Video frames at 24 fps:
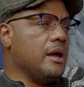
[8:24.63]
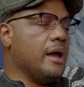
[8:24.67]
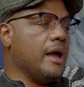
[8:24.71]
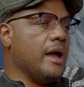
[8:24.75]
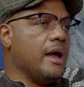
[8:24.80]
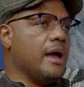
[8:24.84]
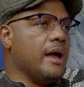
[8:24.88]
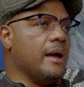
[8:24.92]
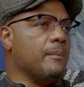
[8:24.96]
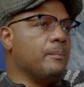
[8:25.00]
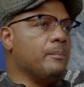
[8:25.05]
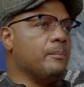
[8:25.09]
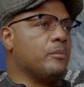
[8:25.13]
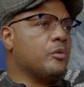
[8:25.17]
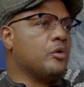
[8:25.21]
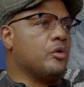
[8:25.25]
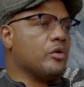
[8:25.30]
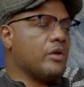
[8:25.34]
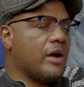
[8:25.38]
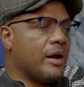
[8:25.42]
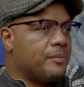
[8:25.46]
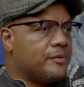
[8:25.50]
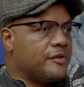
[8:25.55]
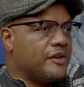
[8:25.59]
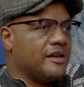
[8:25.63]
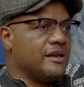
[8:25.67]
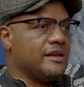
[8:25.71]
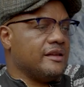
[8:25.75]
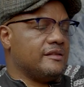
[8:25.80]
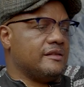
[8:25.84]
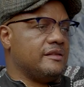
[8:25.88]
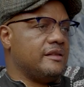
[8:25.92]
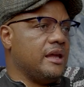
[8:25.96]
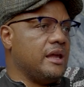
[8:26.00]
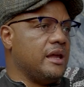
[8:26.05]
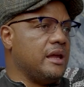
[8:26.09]
Corruption
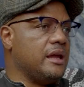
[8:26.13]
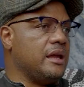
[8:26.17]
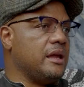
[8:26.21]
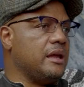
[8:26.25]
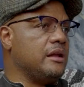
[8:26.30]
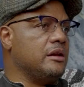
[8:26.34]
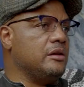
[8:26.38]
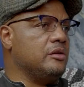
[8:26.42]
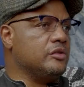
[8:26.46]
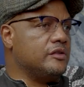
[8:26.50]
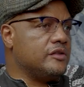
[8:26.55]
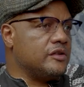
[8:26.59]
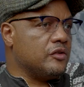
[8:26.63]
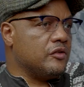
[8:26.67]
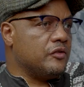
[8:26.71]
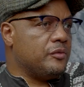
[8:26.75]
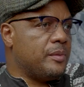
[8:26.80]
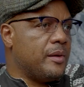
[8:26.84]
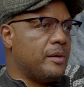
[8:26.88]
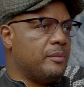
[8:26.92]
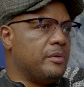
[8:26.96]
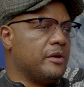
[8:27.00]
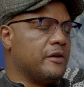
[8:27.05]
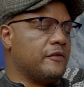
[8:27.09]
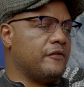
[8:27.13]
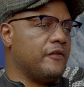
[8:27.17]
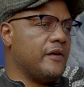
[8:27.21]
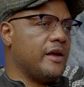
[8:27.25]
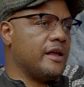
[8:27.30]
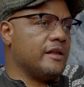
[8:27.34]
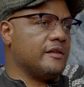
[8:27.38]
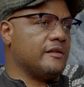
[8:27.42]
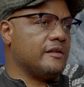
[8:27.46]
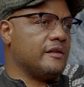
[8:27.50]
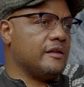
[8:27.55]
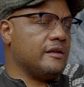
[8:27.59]
is there, looting of public
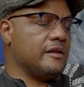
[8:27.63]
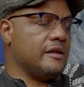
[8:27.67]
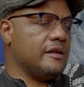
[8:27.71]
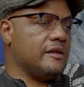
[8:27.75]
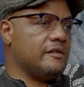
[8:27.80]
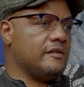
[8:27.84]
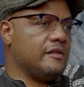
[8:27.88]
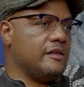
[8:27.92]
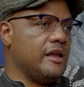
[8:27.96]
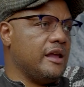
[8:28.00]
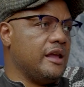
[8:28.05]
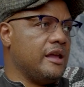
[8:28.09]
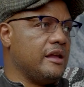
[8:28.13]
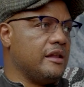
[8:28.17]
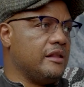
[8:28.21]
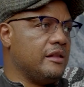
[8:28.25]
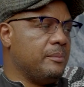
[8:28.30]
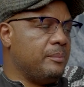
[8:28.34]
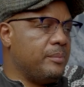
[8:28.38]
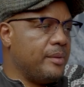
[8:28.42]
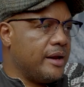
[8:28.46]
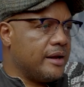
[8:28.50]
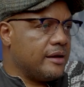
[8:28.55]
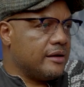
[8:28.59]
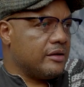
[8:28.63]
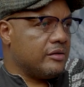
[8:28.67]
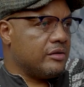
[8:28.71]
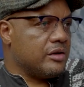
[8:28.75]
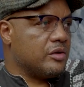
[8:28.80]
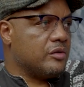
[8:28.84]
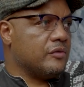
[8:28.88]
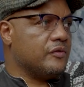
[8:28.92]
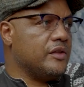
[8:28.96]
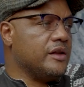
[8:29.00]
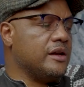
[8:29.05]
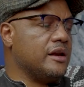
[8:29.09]
funds is there, the
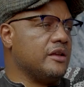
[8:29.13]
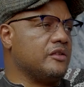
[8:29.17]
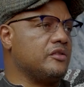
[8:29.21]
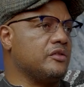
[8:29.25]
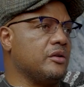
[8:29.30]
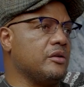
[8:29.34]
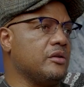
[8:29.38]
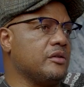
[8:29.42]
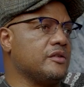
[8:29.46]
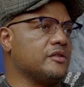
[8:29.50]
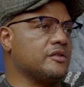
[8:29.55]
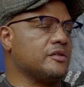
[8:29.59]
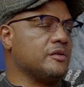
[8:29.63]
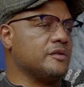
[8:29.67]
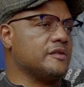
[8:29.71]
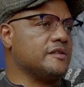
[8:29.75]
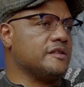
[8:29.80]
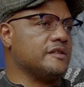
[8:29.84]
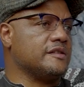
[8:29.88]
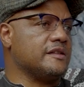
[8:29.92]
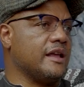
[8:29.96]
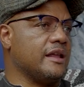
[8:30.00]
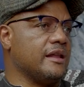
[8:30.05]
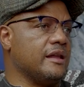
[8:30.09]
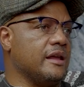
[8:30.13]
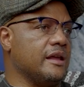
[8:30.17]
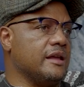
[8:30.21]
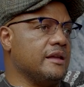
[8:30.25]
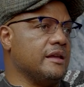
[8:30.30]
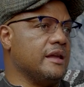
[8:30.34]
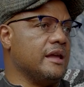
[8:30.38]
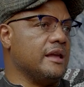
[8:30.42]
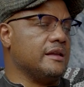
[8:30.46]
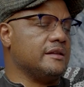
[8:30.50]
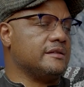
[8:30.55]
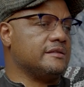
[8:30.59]
plundering of the natural resources
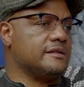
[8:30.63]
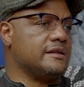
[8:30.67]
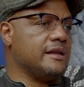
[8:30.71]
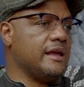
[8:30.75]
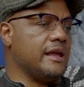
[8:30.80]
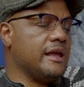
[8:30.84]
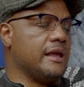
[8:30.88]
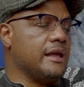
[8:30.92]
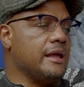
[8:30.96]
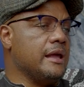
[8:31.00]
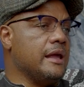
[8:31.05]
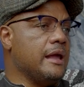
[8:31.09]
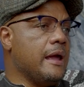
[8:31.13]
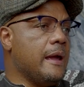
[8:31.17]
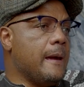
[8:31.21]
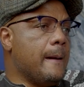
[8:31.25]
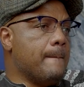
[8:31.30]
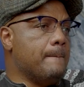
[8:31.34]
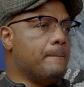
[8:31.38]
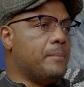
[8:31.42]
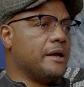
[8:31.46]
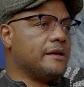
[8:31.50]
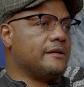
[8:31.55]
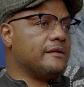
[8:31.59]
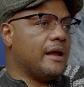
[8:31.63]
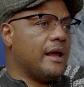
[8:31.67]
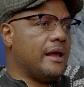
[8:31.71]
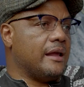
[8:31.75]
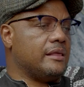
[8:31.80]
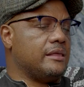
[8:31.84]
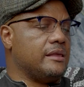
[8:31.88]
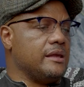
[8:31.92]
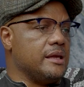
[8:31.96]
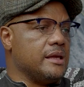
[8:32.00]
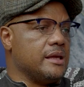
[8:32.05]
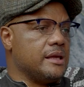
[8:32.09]
is there. But
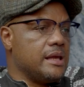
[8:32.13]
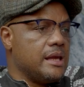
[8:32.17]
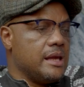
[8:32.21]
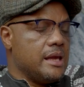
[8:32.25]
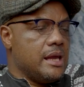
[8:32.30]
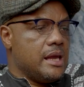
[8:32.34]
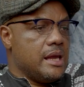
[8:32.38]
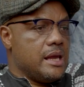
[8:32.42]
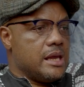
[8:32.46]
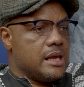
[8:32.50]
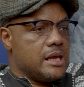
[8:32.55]
I think